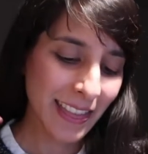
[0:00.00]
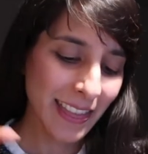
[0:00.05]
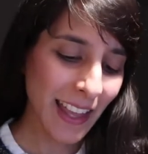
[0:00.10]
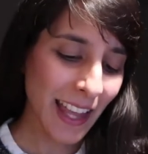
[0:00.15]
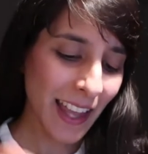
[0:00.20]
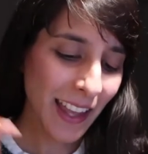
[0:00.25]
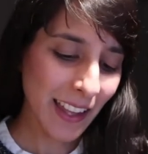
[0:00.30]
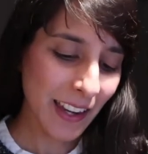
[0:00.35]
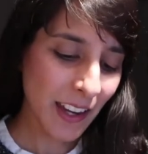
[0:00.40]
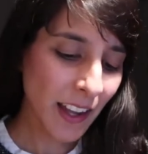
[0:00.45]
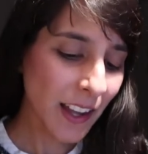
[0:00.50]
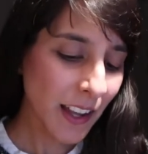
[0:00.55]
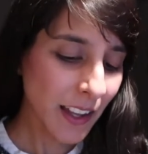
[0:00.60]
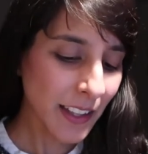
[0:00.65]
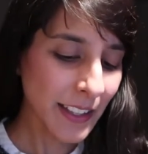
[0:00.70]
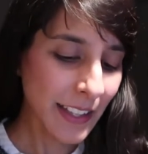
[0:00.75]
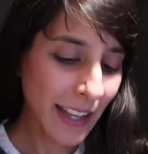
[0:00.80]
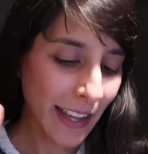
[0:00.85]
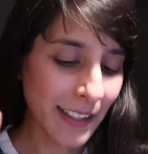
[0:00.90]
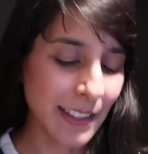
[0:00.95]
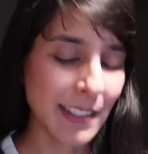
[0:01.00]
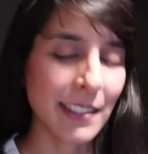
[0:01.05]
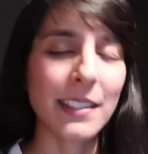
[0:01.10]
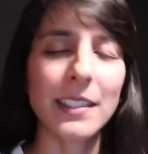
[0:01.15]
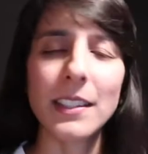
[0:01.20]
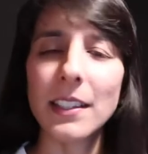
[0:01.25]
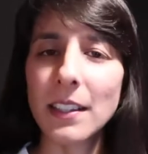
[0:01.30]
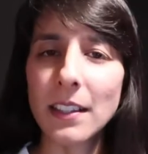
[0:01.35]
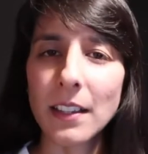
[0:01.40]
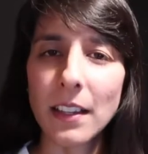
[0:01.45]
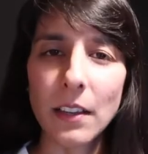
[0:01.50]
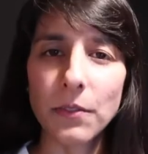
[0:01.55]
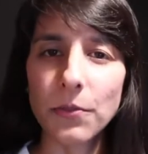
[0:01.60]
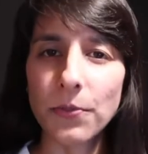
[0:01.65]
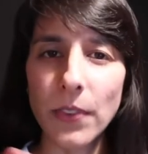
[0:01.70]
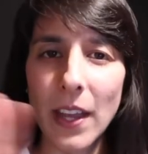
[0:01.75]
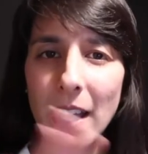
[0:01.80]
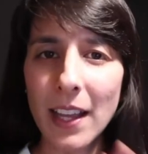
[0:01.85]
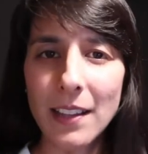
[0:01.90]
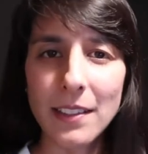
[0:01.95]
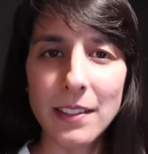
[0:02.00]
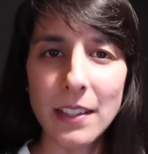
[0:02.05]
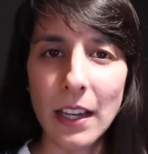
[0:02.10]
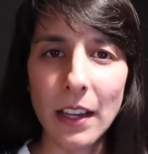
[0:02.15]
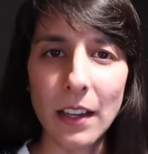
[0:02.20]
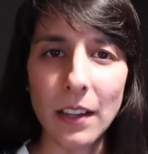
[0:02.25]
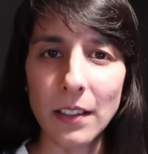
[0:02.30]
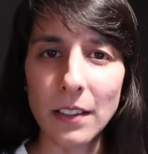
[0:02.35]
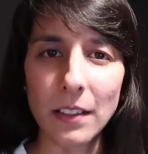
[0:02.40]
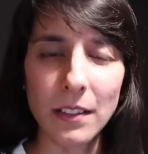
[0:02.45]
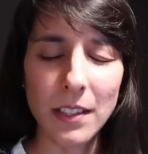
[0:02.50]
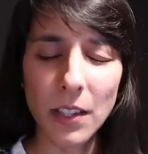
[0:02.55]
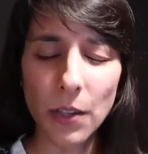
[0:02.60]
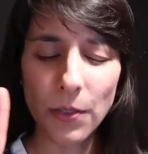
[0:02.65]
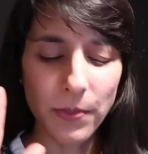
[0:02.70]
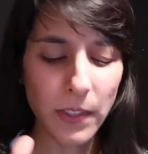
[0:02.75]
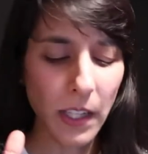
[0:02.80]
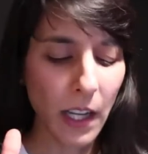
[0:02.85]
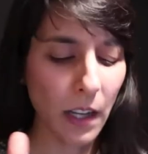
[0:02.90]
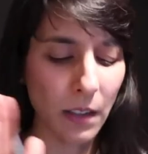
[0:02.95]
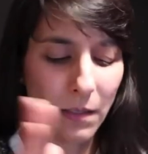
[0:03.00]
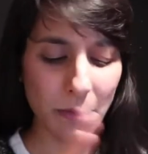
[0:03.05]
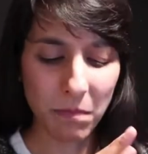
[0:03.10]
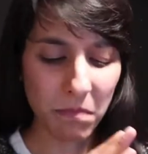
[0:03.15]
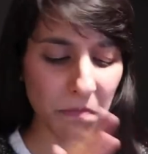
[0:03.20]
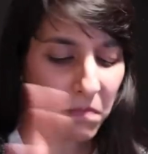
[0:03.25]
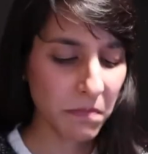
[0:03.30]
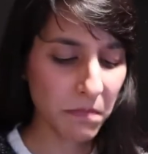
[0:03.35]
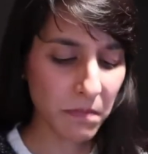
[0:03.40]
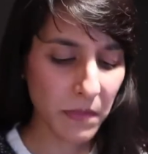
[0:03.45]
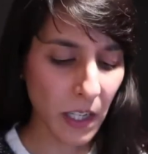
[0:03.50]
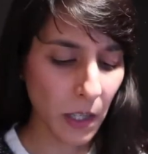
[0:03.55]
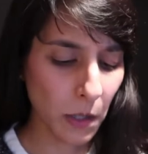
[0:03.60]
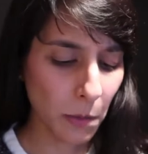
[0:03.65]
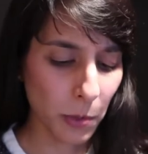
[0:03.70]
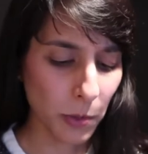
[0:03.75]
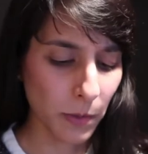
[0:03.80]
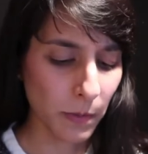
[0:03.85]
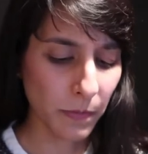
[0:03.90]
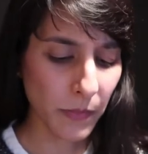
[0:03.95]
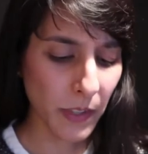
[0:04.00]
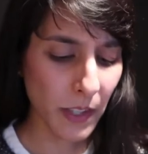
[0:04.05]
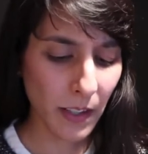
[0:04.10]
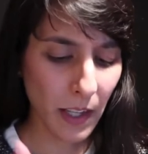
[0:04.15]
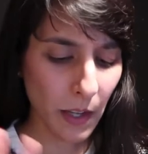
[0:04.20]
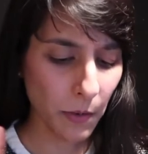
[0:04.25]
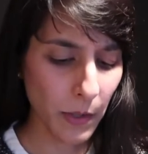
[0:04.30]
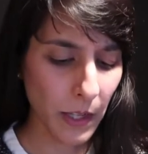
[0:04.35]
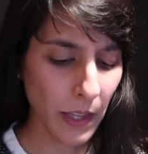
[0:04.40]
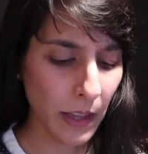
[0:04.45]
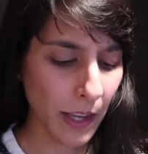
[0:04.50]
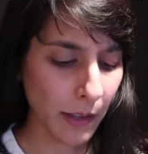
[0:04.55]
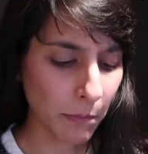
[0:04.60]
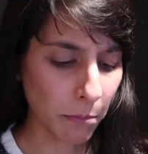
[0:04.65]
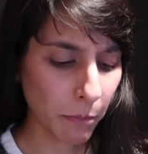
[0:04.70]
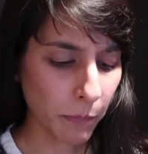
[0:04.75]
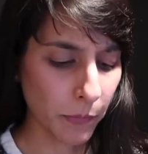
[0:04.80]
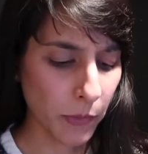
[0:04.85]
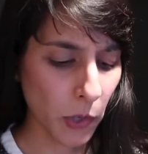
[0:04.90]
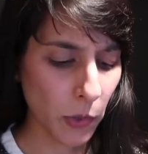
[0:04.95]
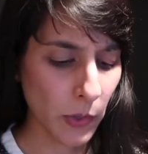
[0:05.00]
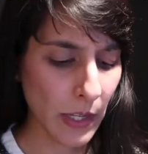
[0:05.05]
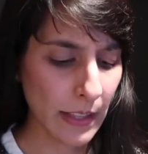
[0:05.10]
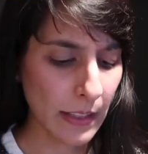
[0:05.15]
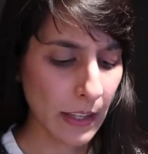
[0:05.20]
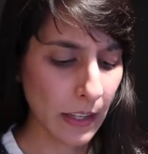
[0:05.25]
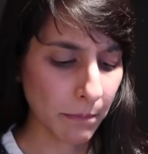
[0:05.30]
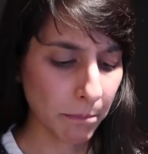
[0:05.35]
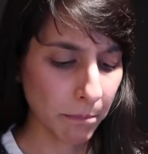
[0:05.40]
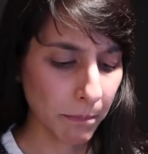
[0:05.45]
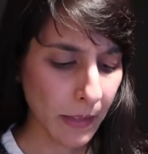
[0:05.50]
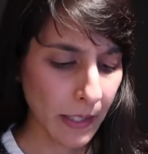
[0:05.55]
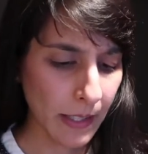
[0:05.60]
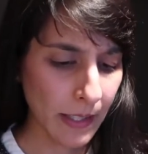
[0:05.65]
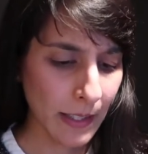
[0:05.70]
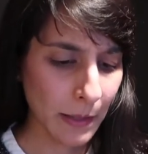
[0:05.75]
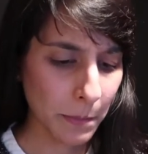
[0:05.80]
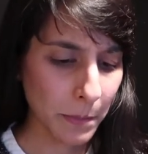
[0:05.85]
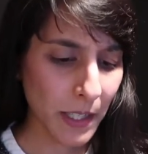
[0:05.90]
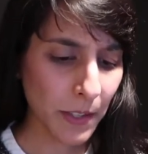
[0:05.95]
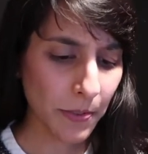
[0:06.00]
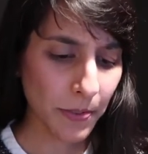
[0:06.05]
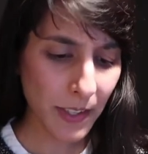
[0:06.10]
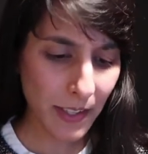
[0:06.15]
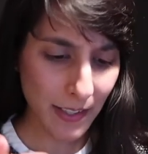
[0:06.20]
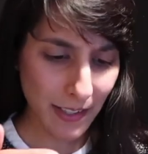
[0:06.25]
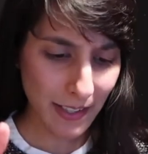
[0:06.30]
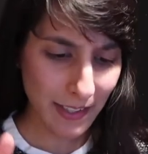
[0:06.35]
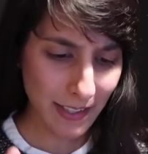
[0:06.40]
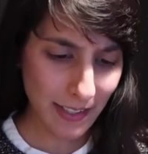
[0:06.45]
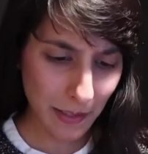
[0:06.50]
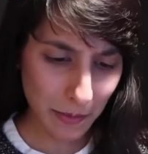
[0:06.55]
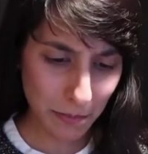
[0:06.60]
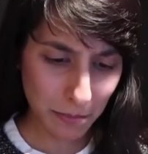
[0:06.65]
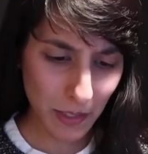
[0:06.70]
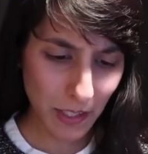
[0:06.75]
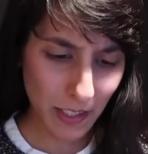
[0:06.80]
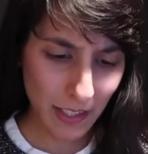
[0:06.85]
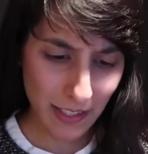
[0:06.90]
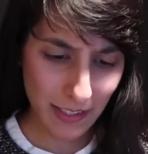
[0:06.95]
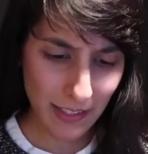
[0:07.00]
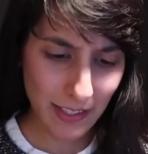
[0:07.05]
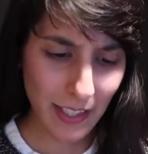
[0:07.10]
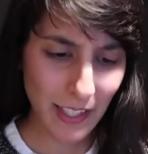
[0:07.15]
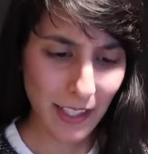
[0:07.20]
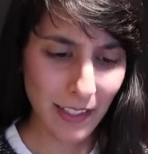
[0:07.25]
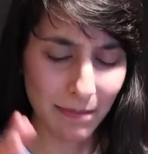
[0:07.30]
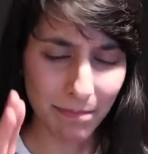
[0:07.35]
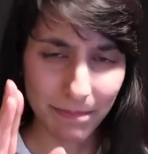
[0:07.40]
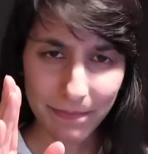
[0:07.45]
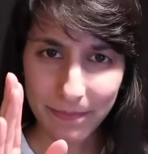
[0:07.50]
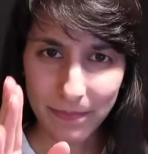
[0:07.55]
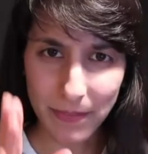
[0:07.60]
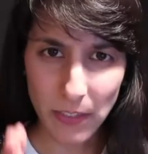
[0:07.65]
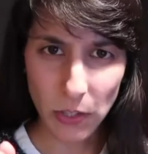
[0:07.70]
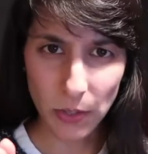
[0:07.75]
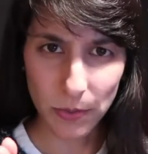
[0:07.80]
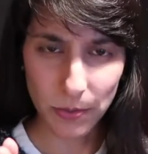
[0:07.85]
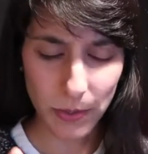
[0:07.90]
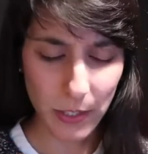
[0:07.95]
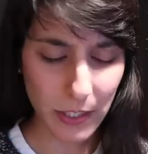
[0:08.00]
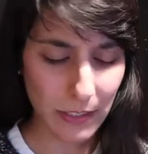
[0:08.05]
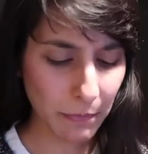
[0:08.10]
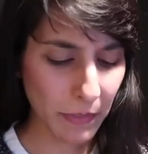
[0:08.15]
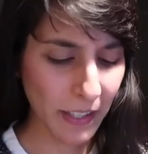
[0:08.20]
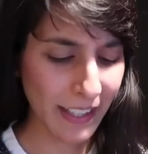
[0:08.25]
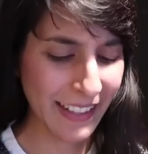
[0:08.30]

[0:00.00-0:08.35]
That, yes, hands down. Self doubt, terrible. Get rid of that. Don't need that. But if there's some nice thing, go for it.